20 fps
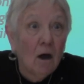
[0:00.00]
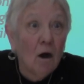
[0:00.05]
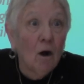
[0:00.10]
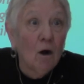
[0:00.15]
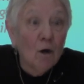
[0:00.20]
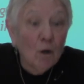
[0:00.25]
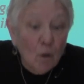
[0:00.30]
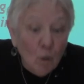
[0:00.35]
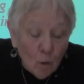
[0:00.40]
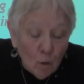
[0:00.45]

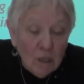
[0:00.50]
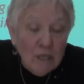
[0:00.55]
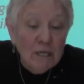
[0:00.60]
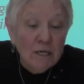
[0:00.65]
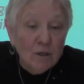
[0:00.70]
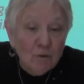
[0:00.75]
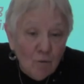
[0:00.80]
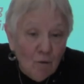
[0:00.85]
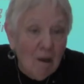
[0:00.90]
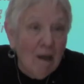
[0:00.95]
are going
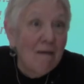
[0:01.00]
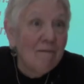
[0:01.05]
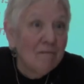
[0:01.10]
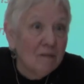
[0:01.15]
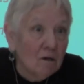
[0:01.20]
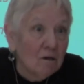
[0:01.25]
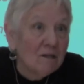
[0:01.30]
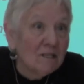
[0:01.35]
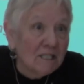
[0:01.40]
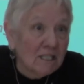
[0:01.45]
to drive
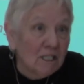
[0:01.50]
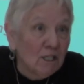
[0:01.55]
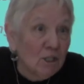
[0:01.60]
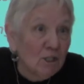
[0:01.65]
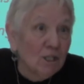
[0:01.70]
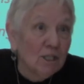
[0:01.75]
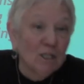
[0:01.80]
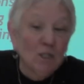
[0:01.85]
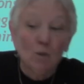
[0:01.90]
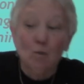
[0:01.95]
their
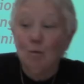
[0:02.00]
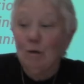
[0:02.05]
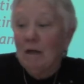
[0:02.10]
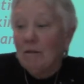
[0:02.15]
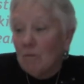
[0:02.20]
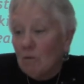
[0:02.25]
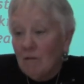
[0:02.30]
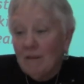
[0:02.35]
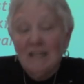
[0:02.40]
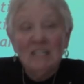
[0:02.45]
decisions
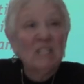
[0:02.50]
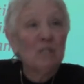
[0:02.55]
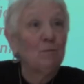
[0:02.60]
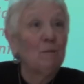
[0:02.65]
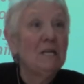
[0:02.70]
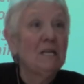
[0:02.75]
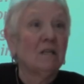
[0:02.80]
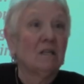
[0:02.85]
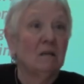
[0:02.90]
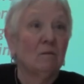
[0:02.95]
whether they
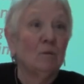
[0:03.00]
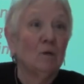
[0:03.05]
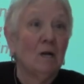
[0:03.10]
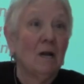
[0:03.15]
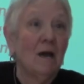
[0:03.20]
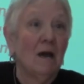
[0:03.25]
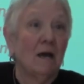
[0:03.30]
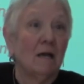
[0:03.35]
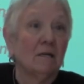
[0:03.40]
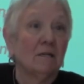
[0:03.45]
speak them or
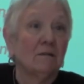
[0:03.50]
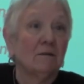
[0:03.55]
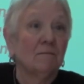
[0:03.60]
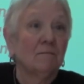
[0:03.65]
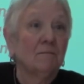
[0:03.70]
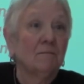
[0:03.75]
not.